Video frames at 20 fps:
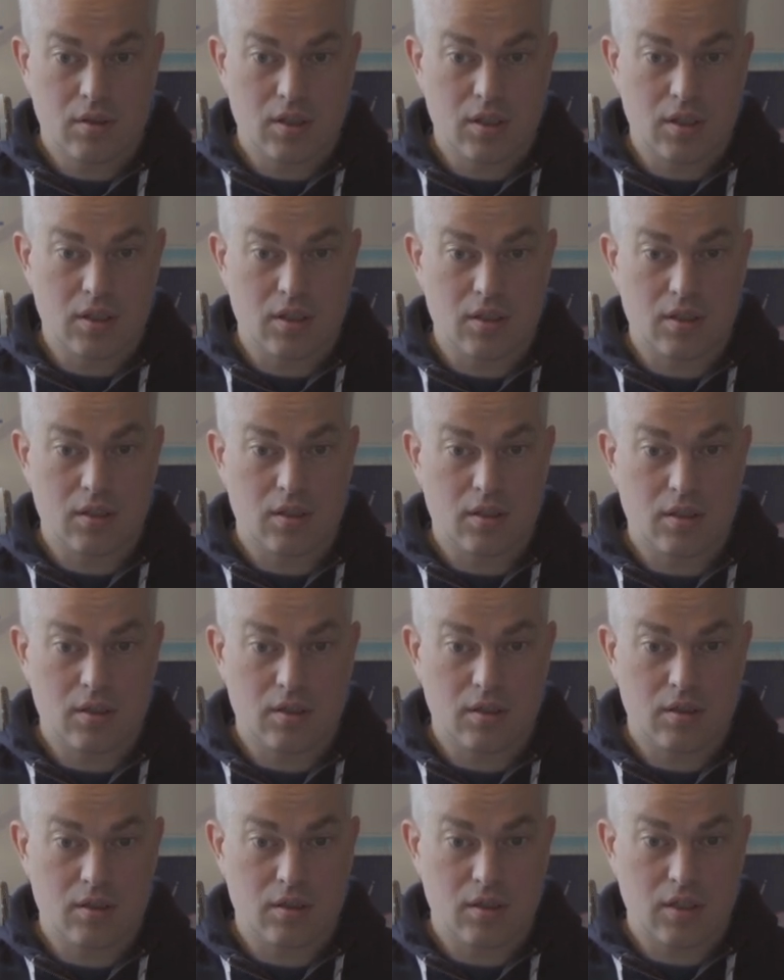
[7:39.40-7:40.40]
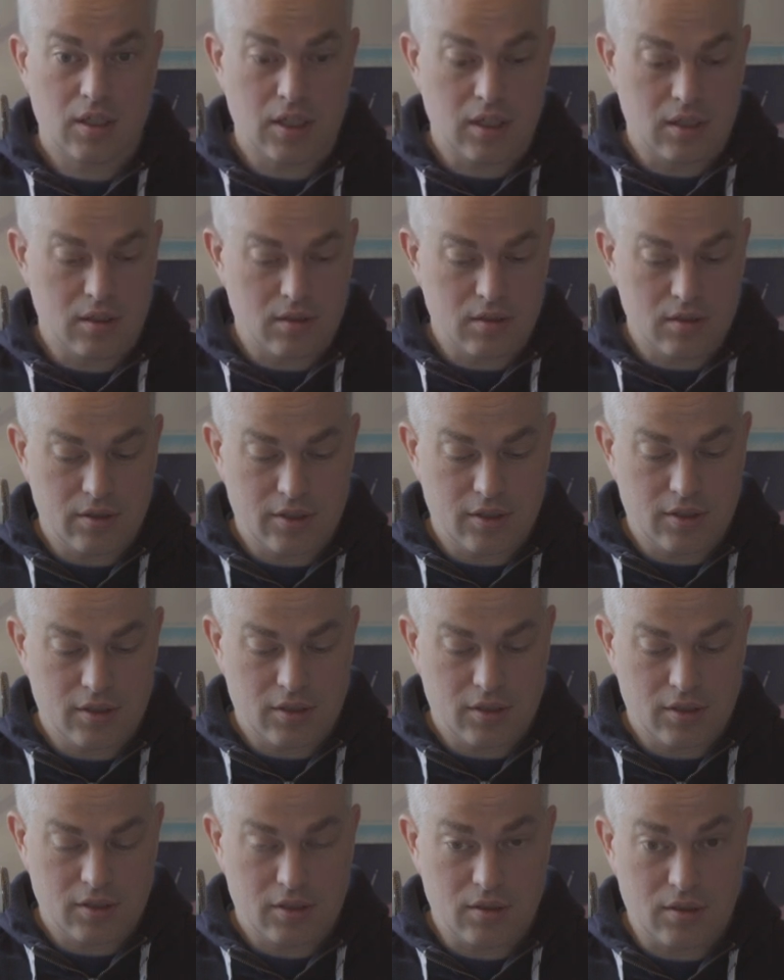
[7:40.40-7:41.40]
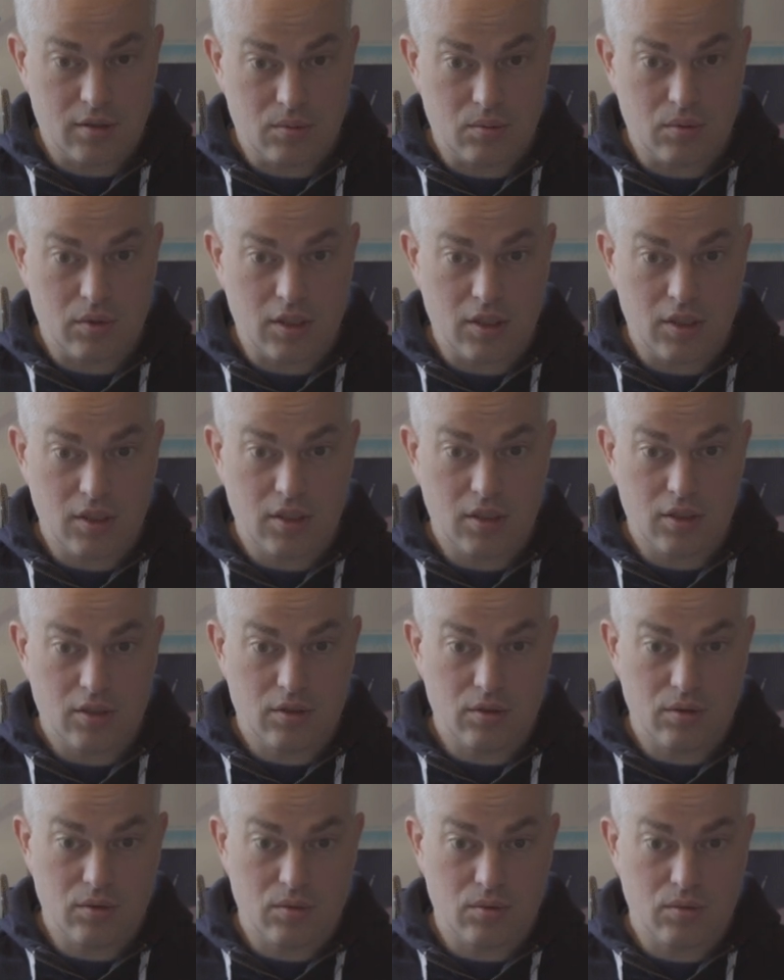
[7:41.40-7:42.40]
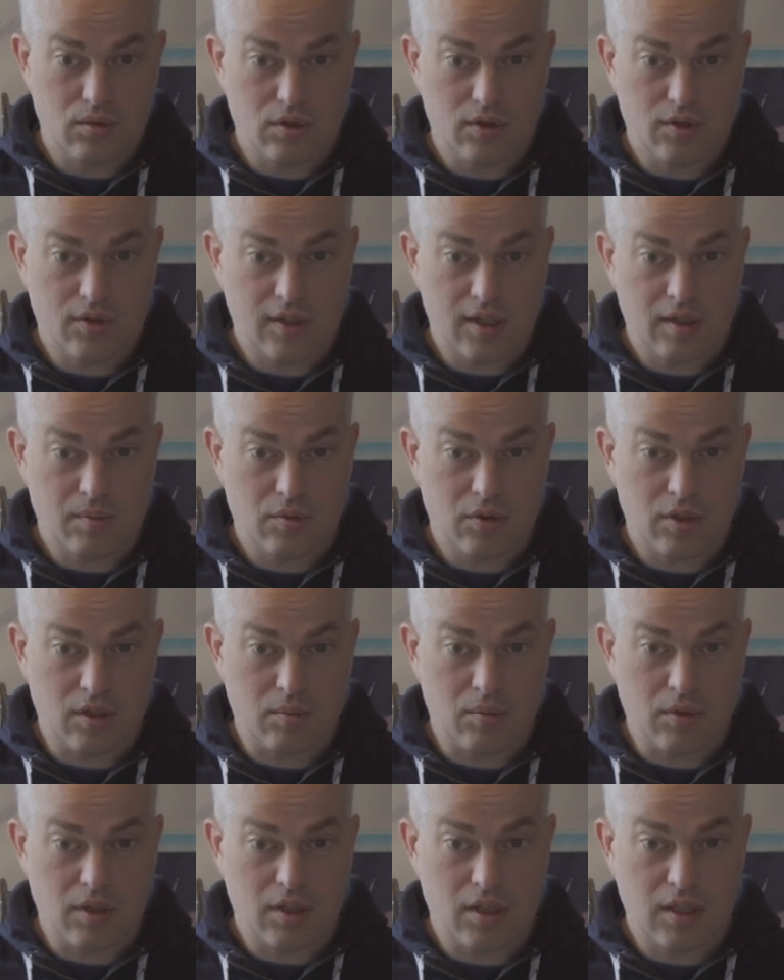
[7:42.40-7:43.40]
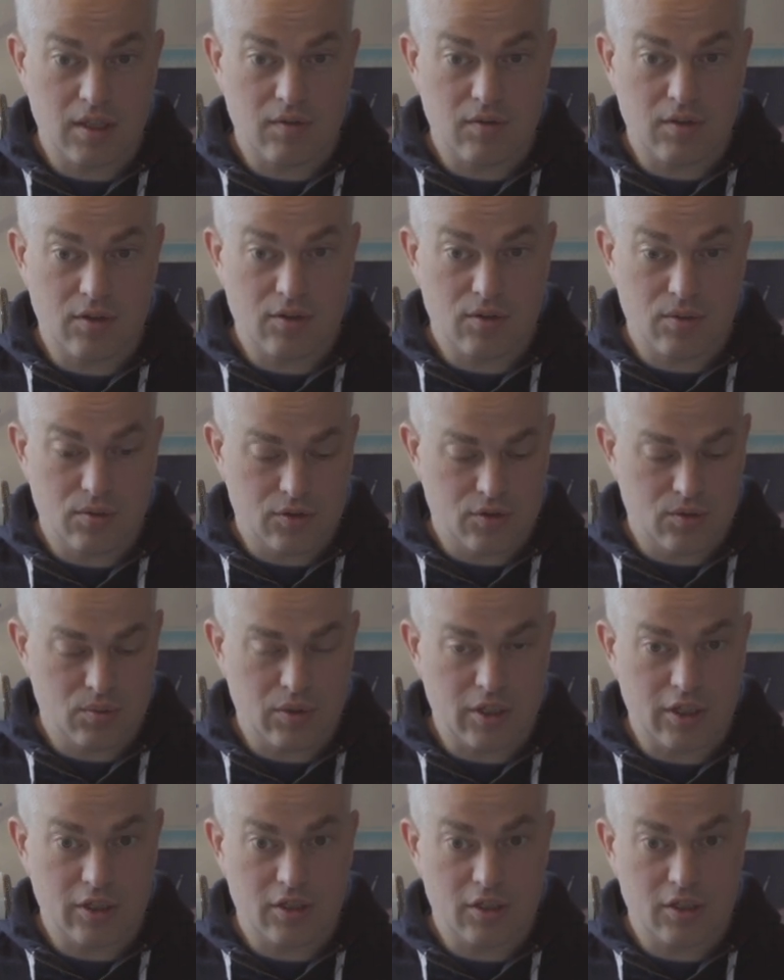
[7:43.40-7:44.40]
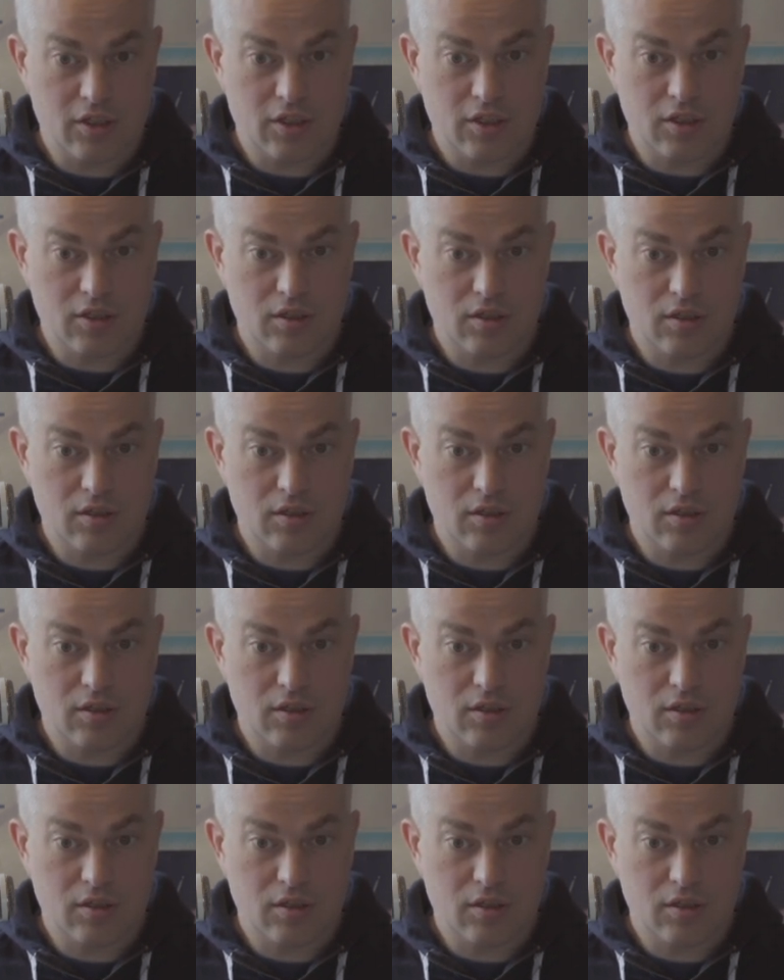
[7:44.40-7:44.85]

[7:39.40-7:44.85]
And else we do the same thing but level 2 switch.